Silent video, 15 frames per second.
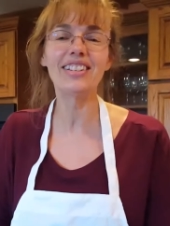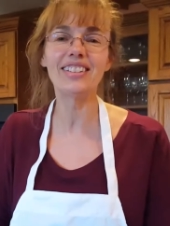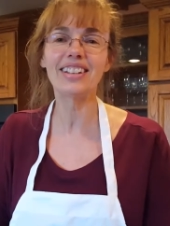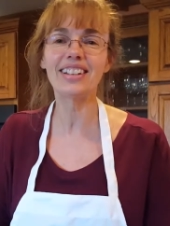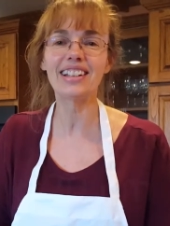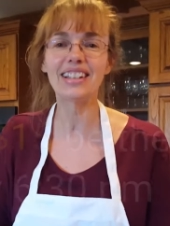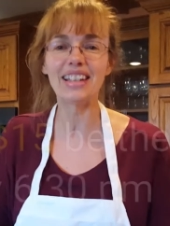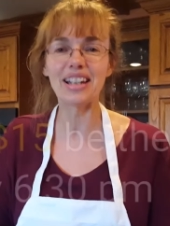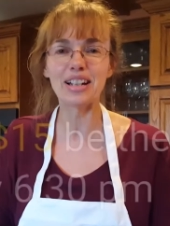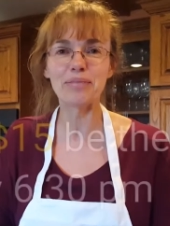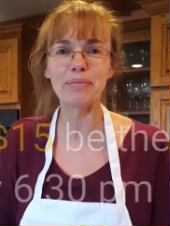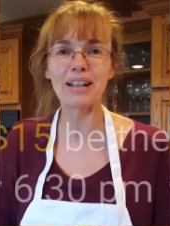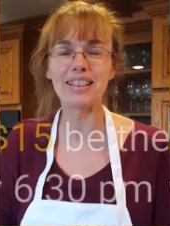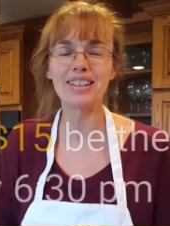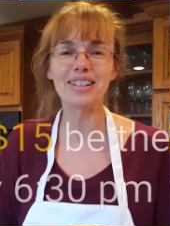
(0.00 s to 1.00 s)
Yes, you can
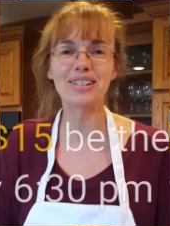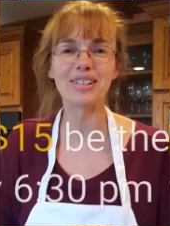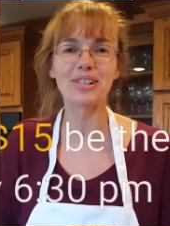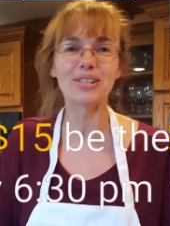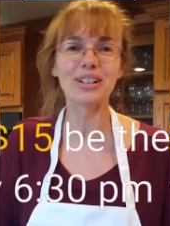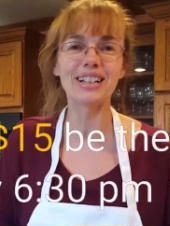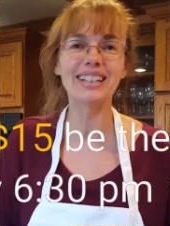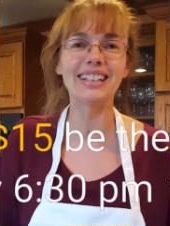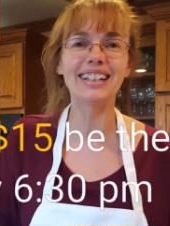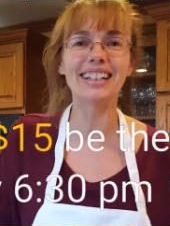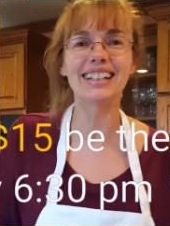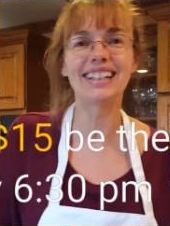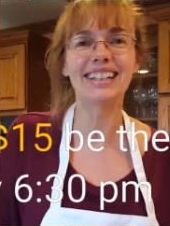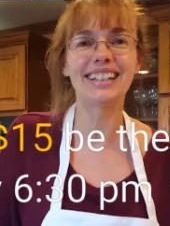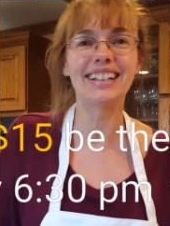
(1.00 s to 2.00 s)
get them at the
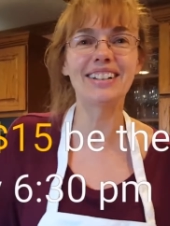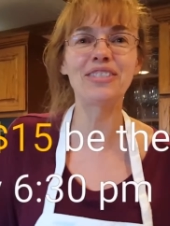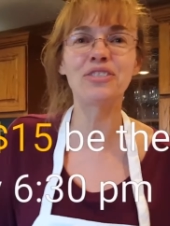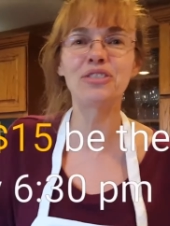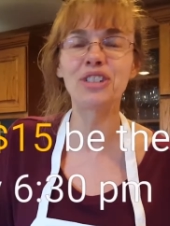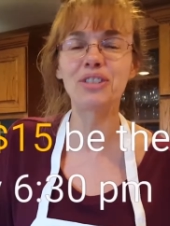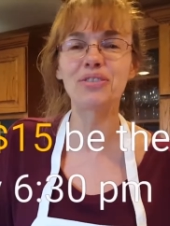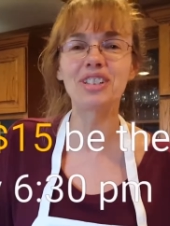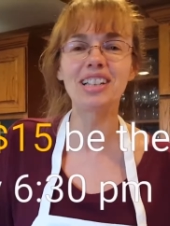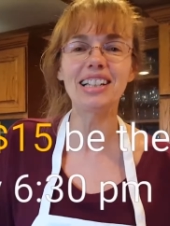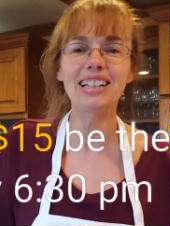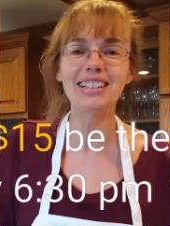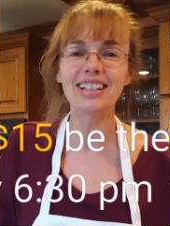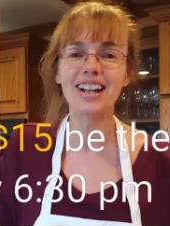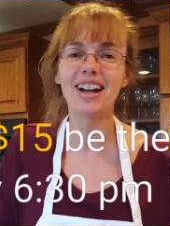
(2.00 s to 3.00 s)
door. Uh-huh,
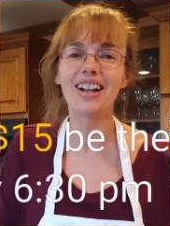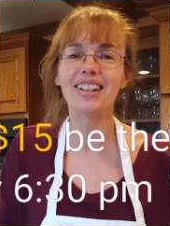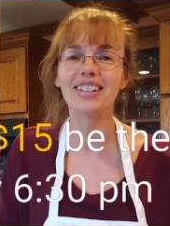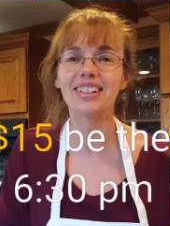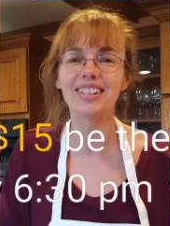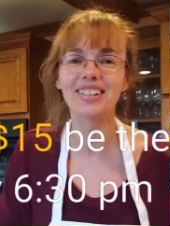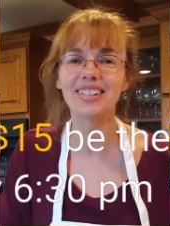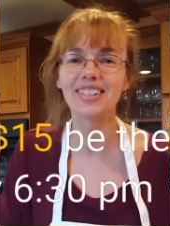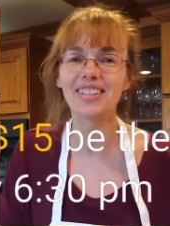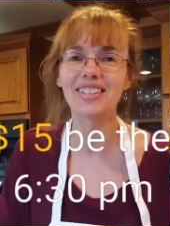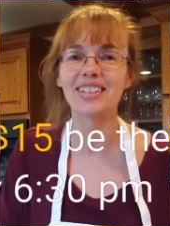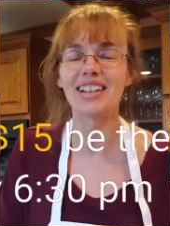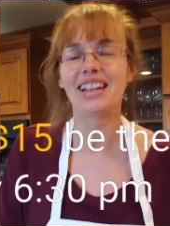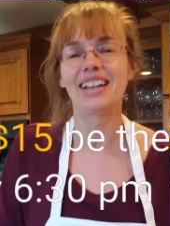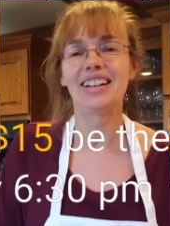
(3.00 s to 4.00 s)

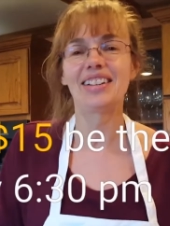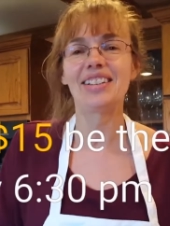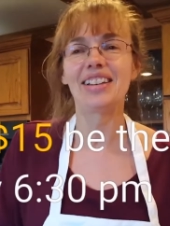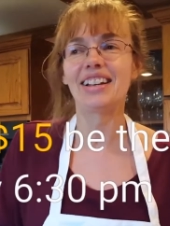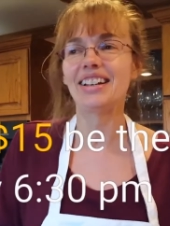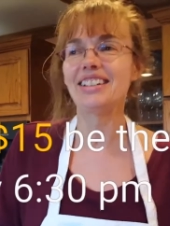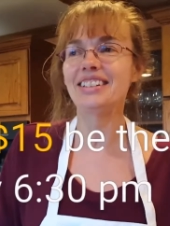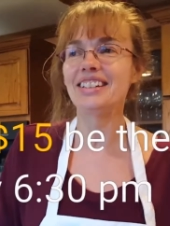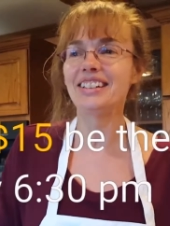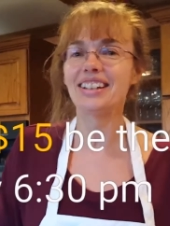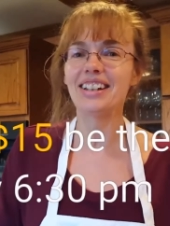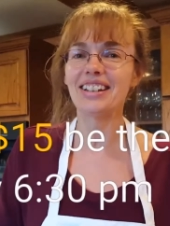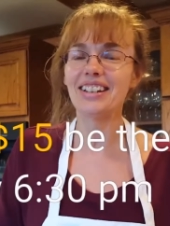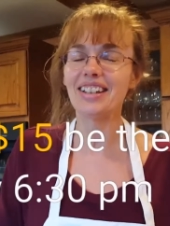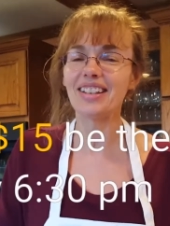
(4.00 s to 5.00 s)
$15.
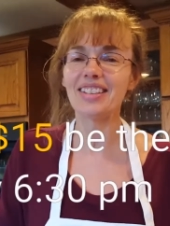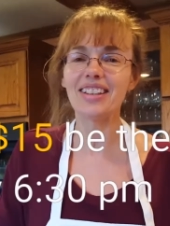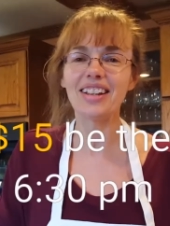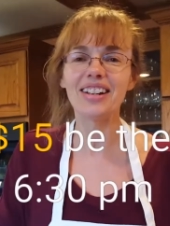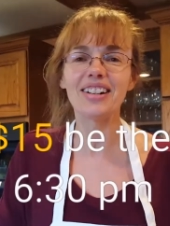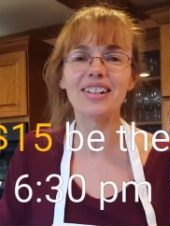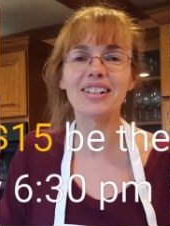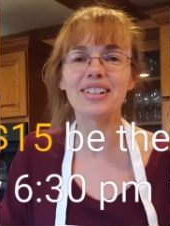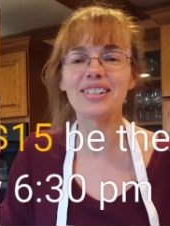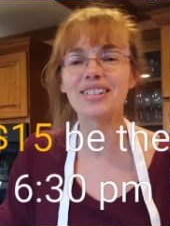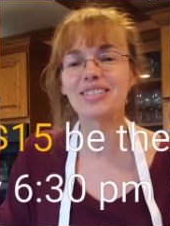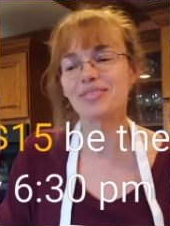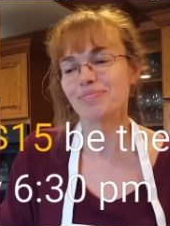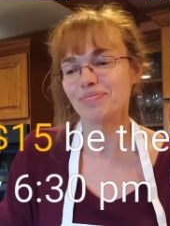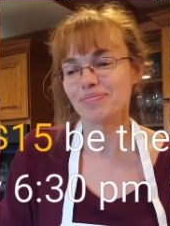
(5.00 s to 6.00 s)
You got to get
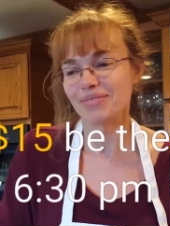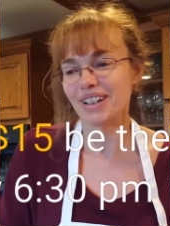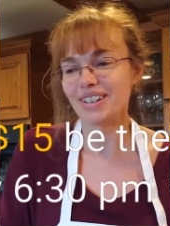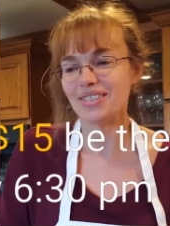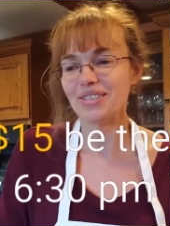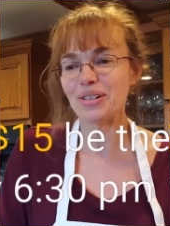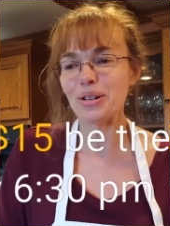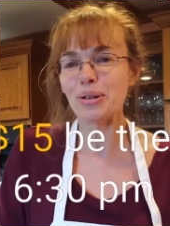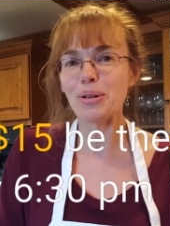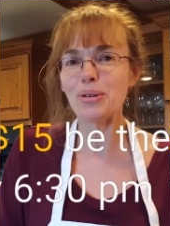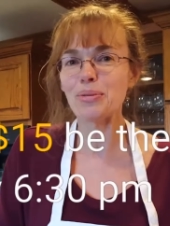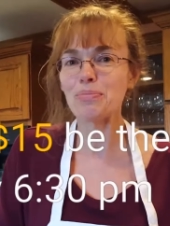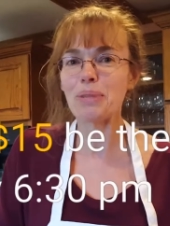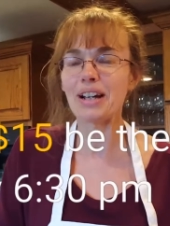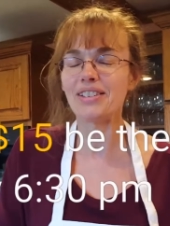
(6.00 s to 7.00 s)
there, I don't
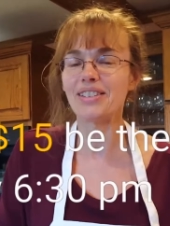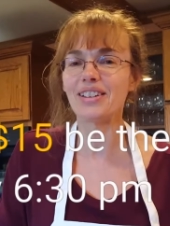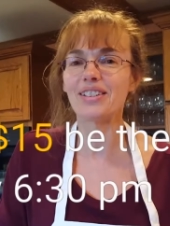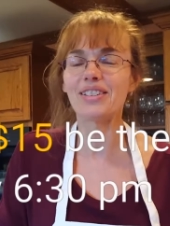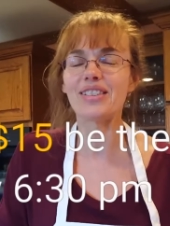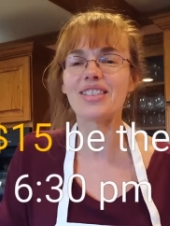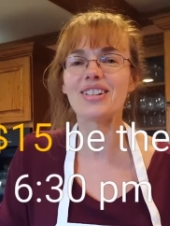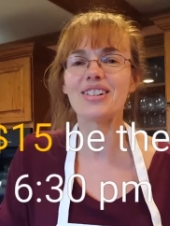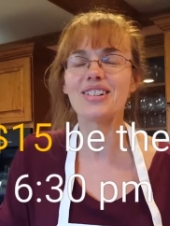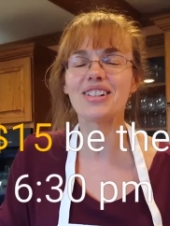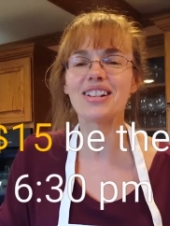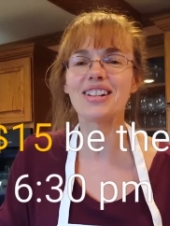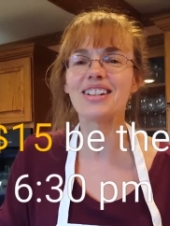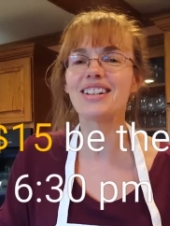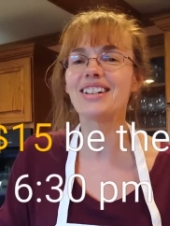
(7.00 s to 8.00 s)
know, by
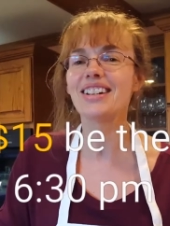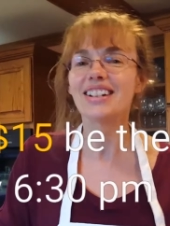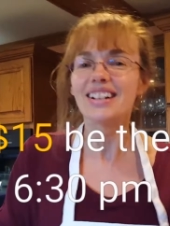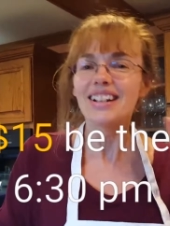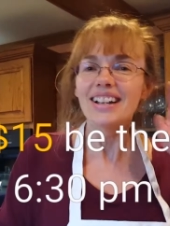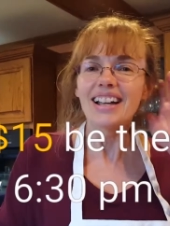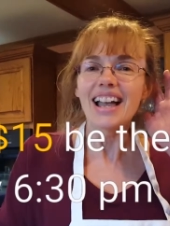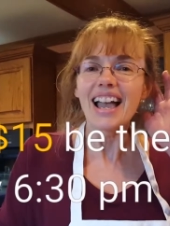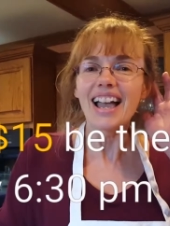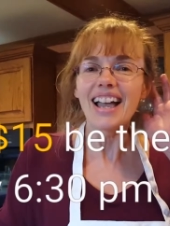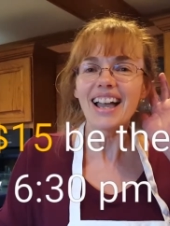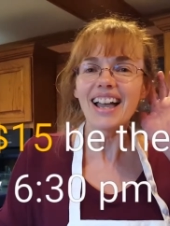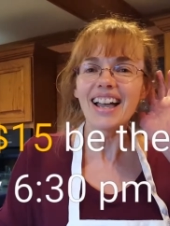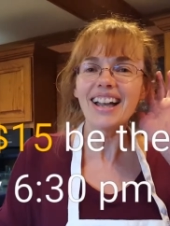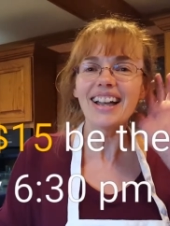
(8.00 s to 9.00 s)
6:30.
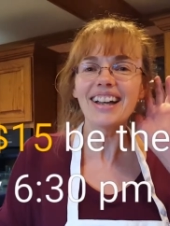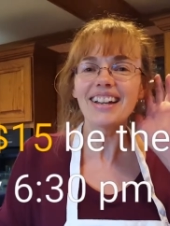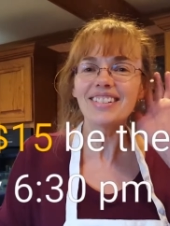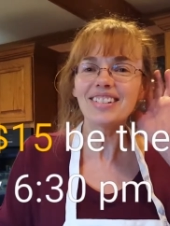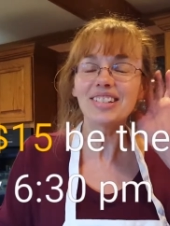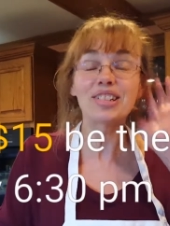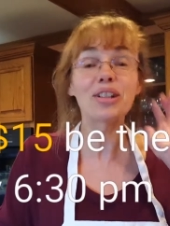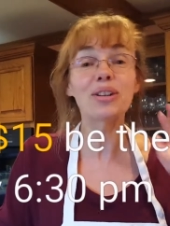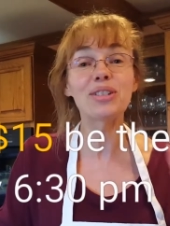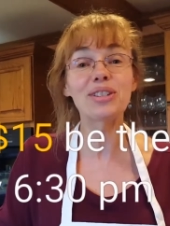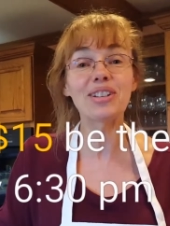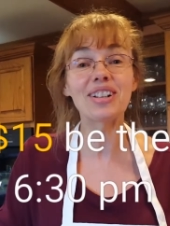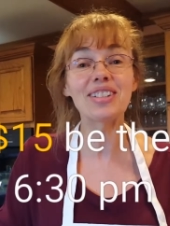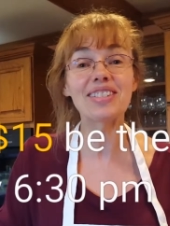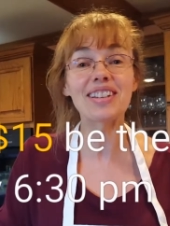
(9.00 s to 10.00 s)
And the
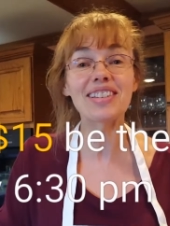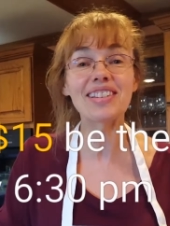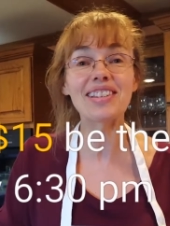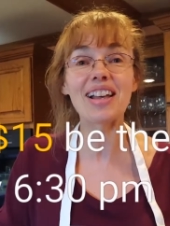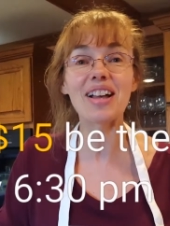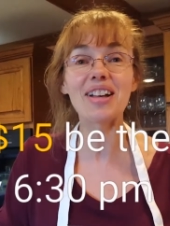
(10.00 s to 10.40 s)
show starts at